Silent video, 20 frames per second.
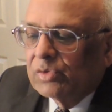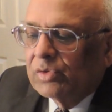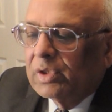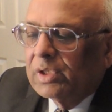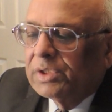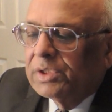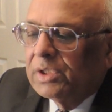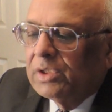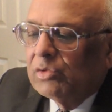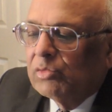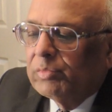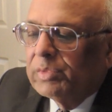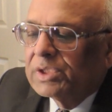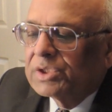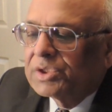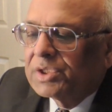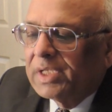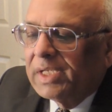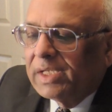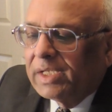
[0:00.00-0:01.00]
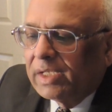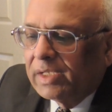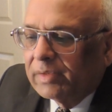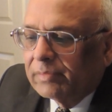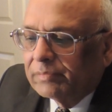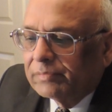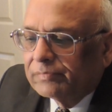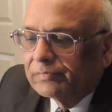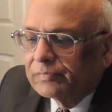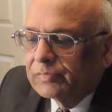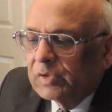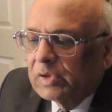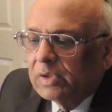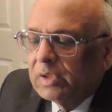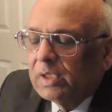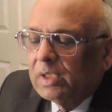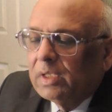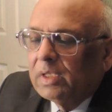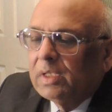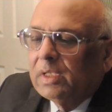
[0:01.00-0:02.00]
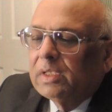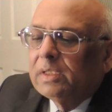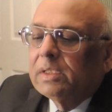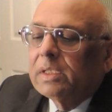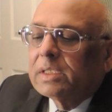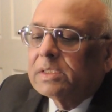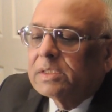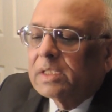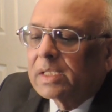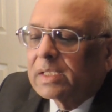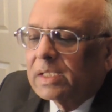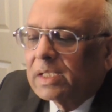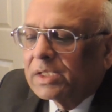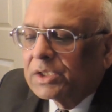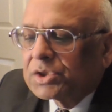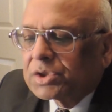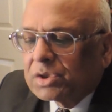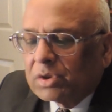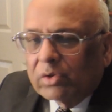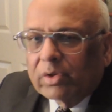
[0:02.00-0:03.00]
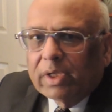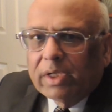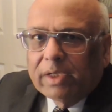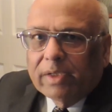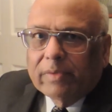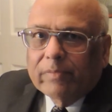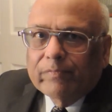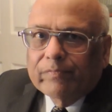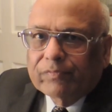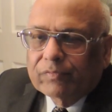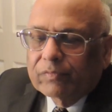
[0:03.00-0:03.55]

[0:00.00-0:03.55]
to continue mistreating him. There is another story.